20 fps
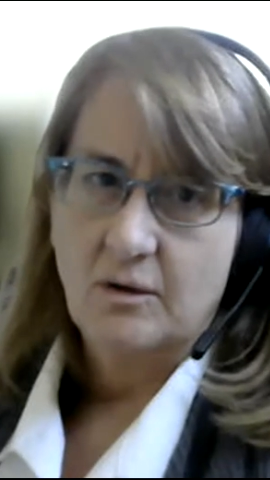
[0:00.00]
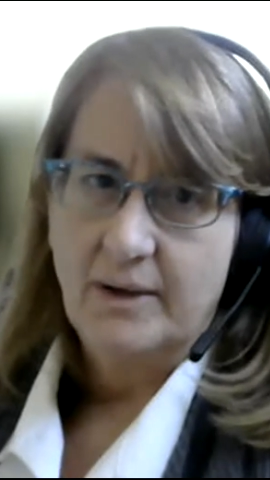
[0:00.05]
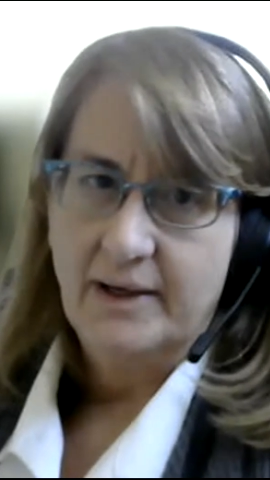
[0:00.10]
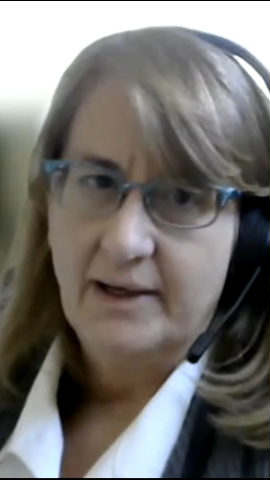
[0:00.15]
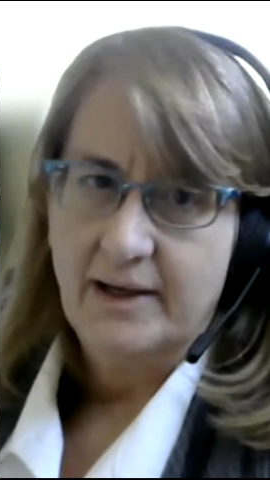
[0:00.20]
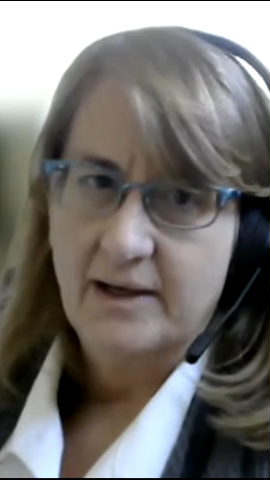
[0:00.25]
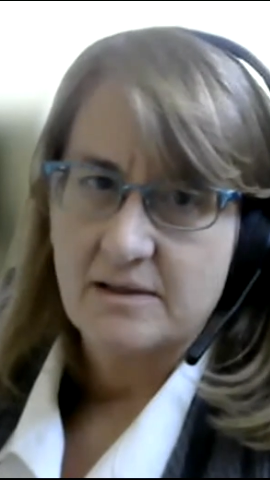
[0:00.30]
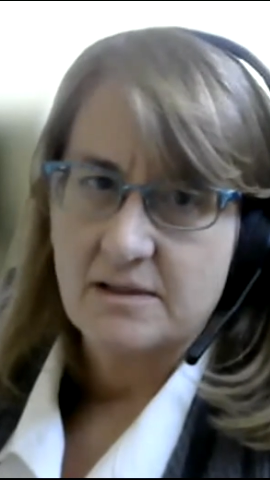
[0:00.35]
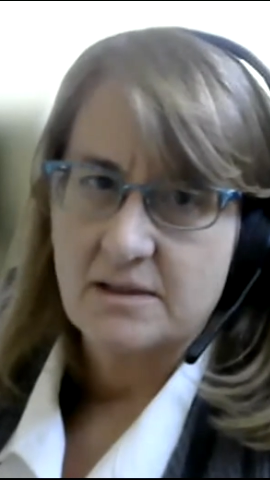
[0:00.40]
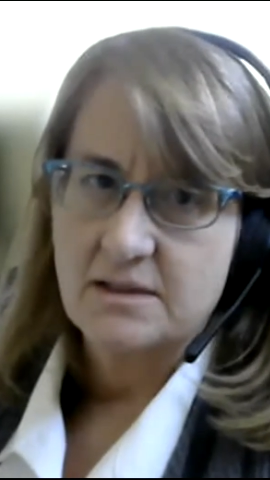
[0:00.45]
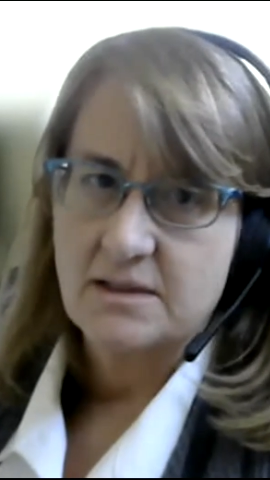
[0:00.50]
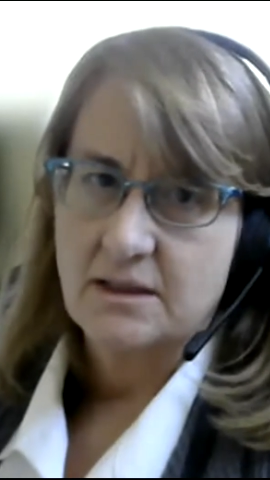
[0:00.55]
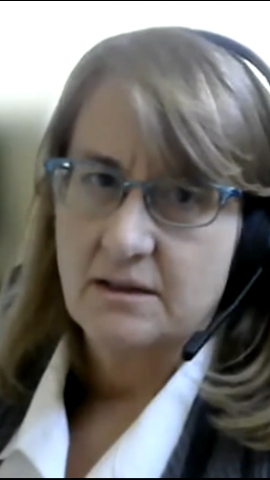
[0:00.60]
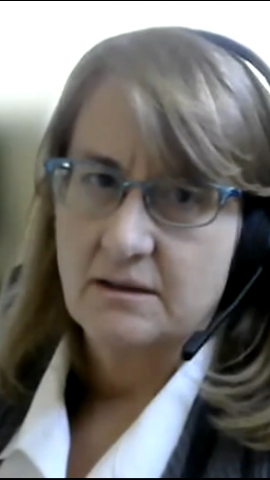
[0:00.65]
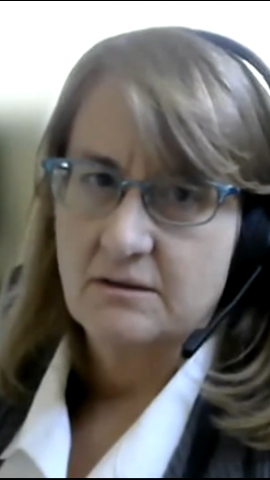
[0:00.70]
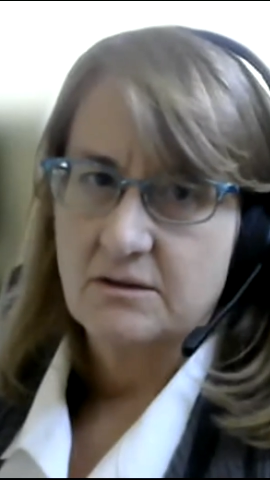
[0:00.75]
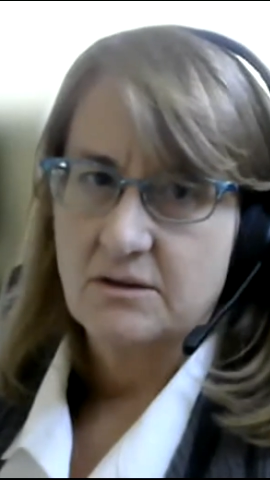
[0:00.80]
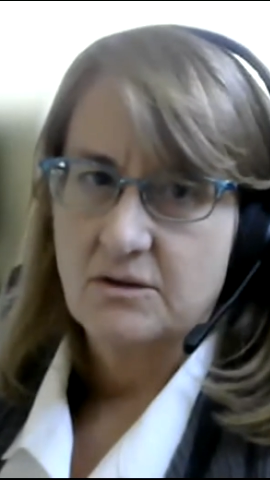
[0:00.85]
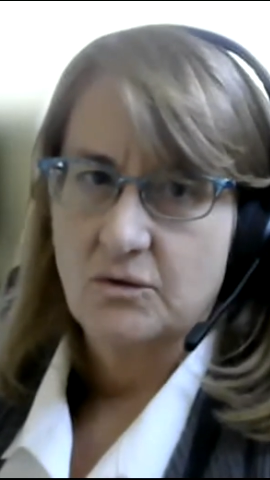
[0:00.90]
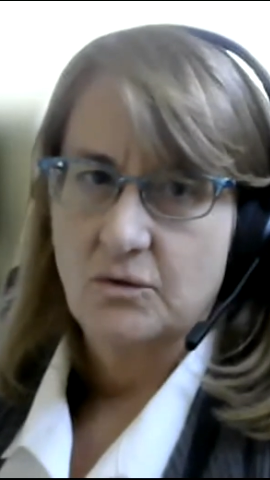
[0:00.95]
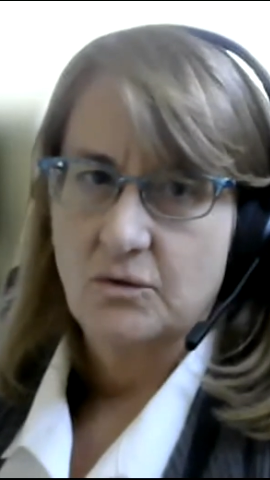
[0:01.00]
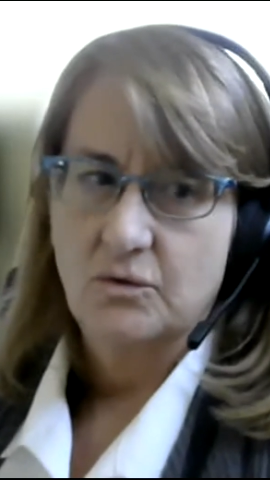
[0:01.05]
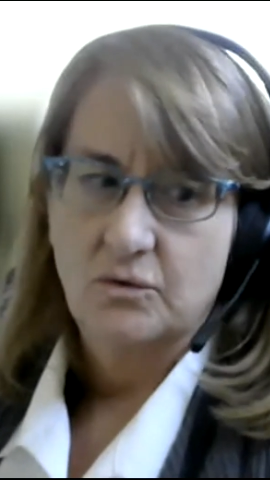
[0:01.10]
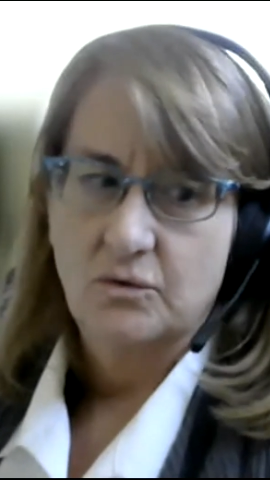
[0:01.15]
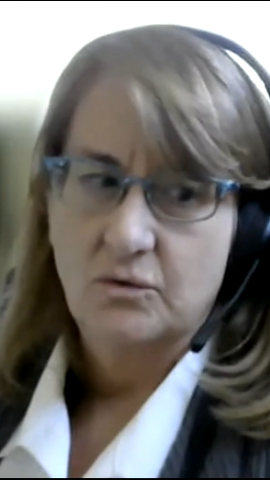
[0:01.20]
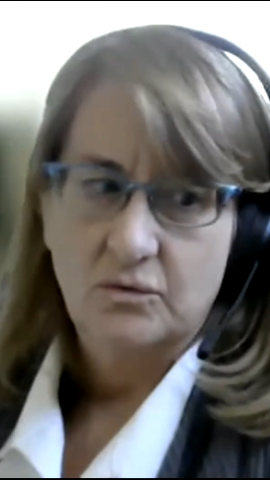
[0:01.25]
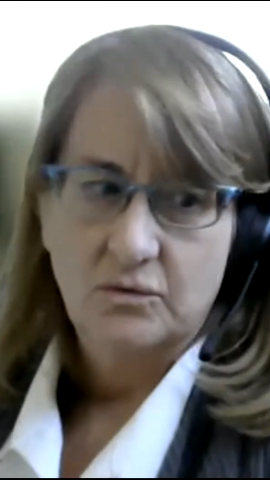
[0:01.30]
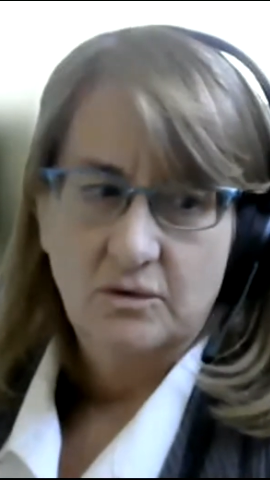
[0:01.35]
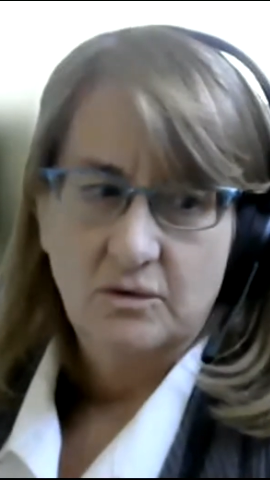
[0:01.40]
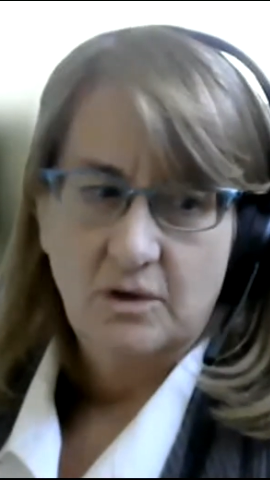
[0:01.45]
quite hesitant
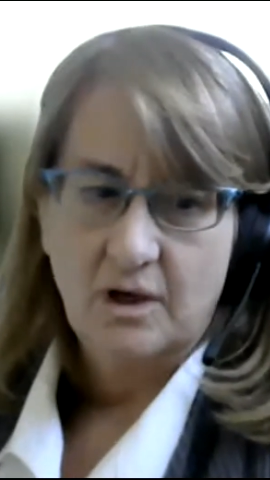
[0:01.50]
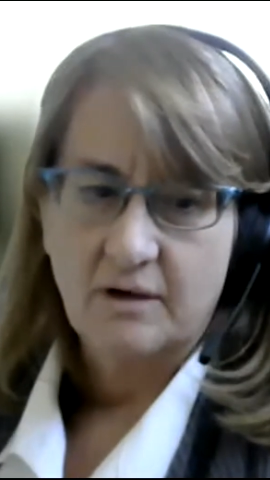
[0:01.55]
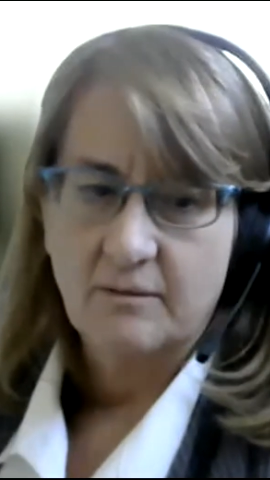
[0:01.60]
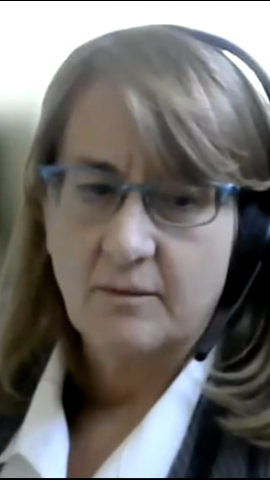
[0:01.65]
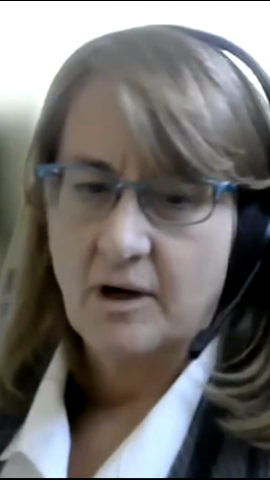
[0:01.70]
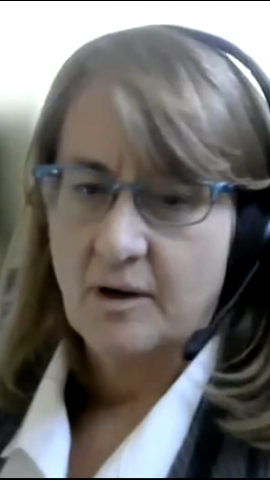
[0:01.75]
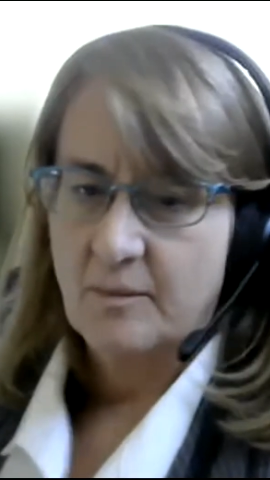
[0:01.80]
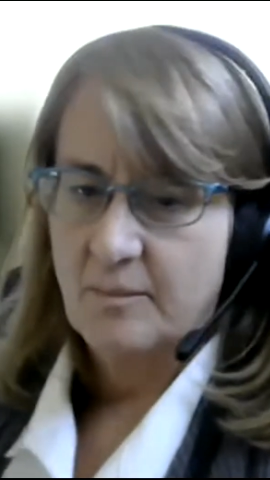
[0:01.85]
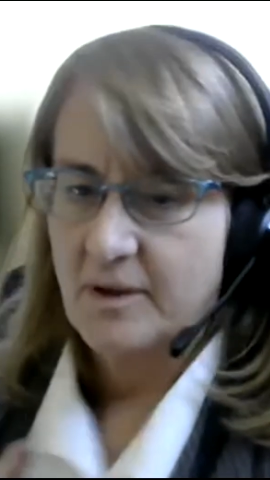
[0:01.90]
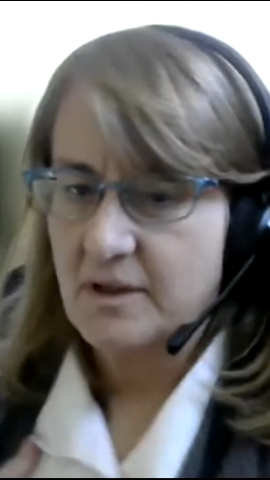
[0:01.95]
to, our